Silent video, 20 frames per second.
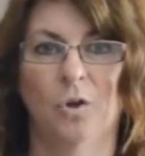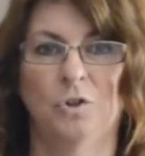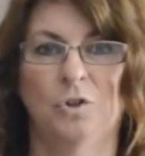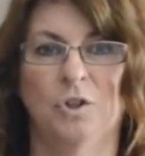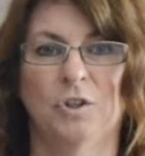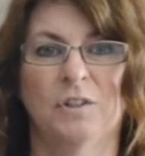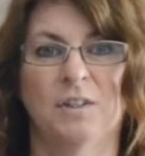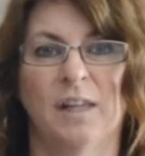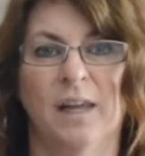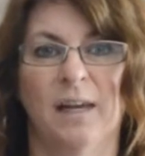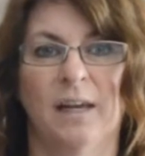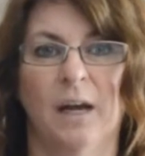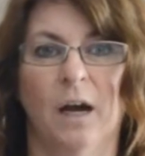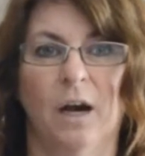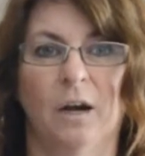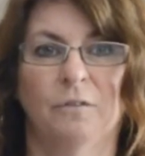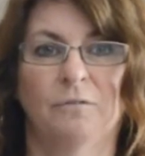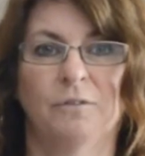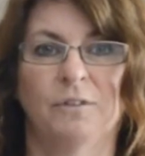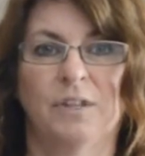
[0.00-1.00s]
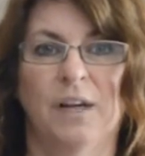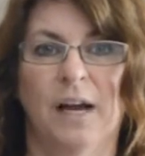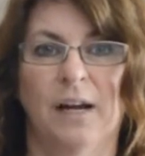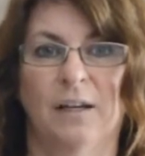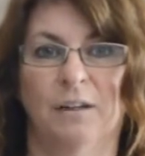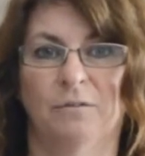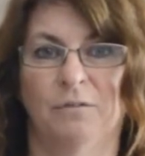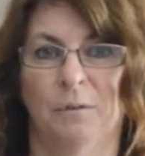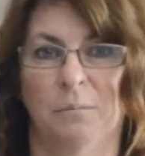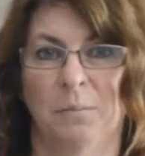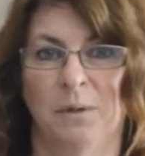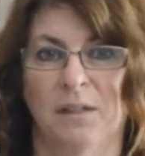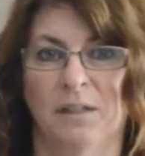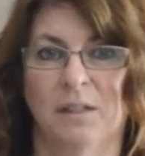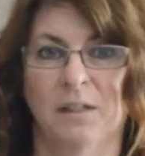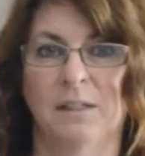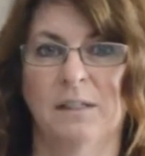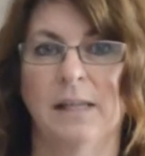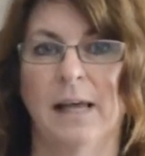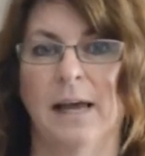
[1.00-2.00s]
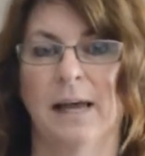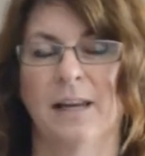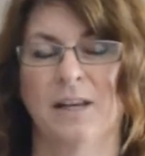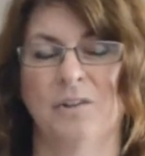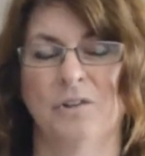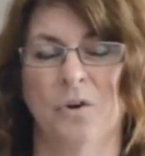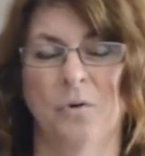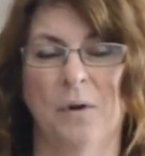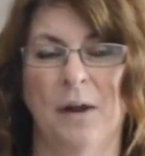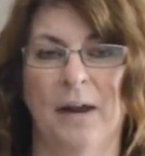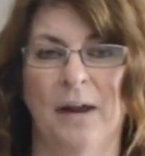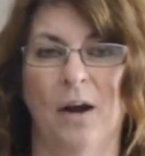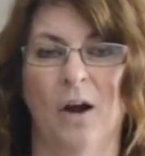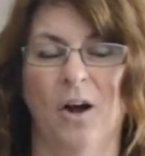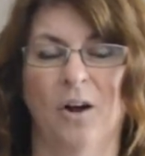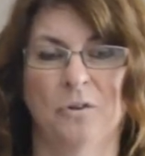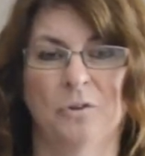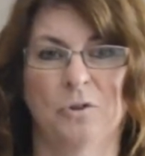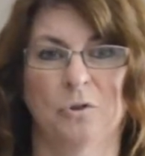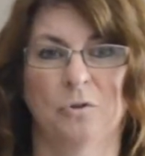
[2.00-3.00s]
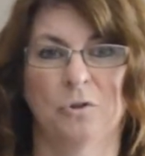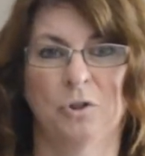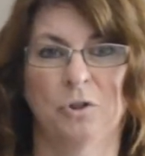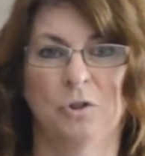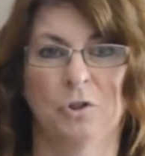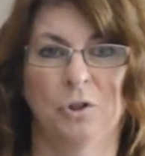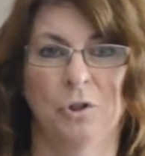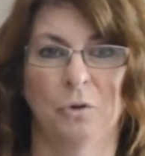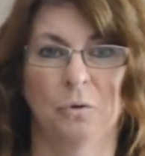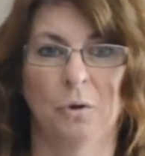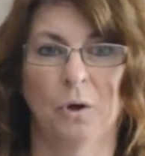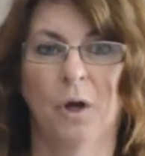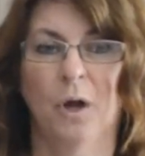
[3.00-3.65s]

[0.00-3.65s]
just like our photography pieces, that is okay also to do